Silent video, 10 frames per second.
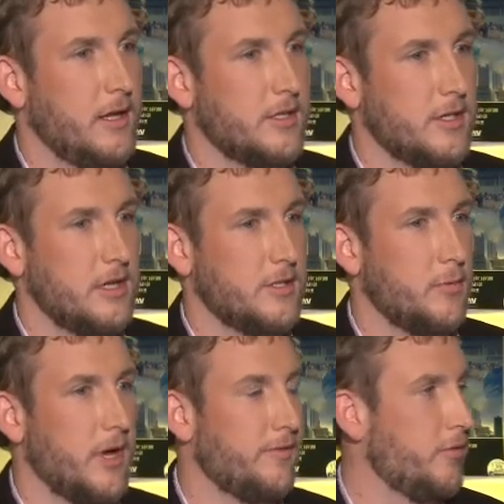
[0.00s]
It's an easy
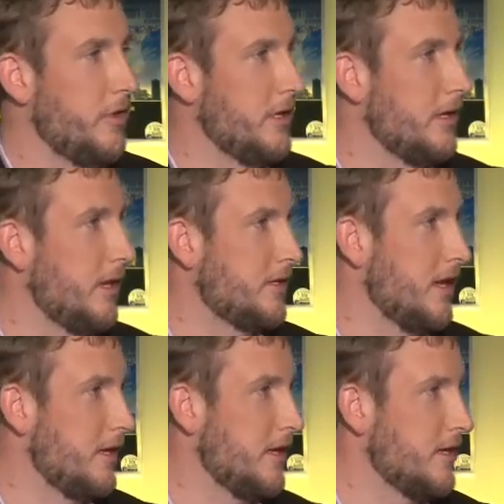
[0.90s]
way for the
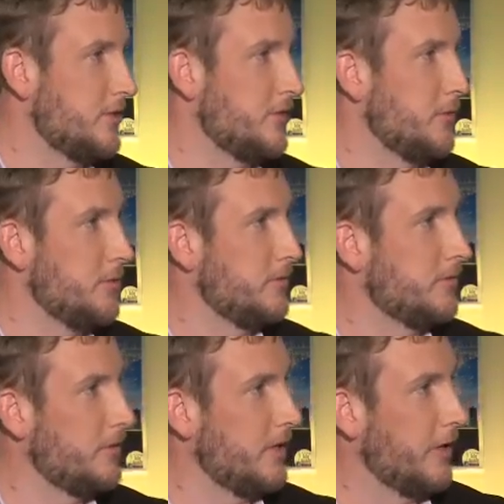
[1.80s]
attendees to
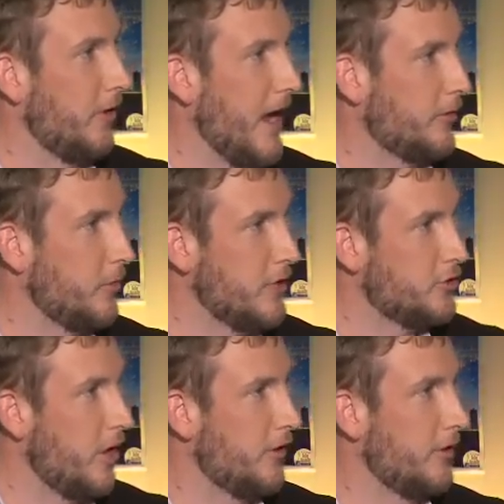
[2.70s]
interact with
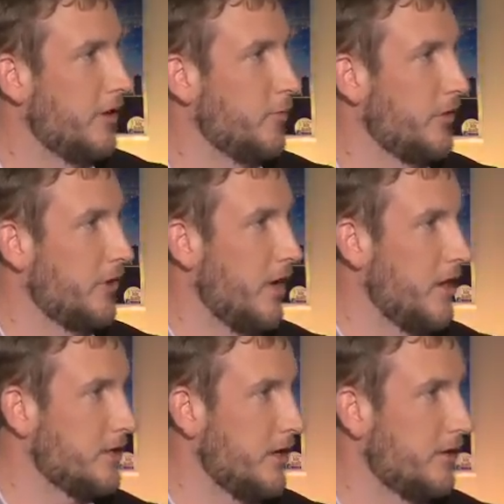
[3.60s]
each other and with the
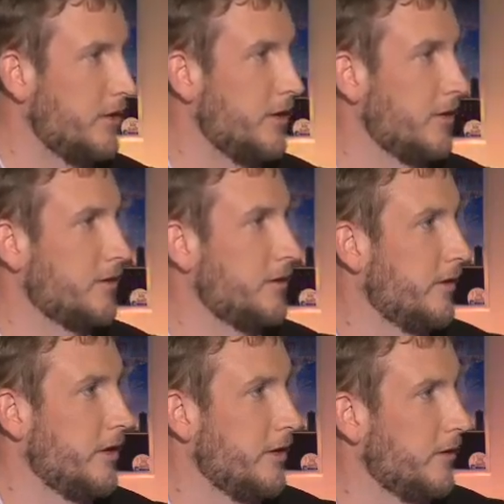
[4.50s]
content that
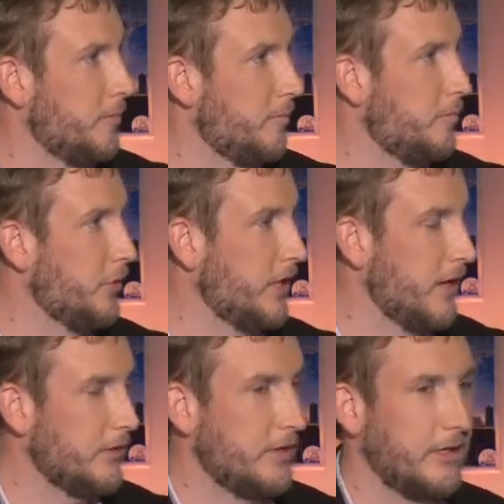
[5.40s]
you're putting
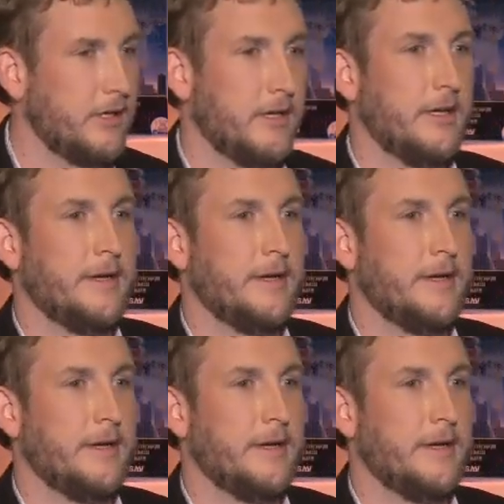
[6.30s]
out there.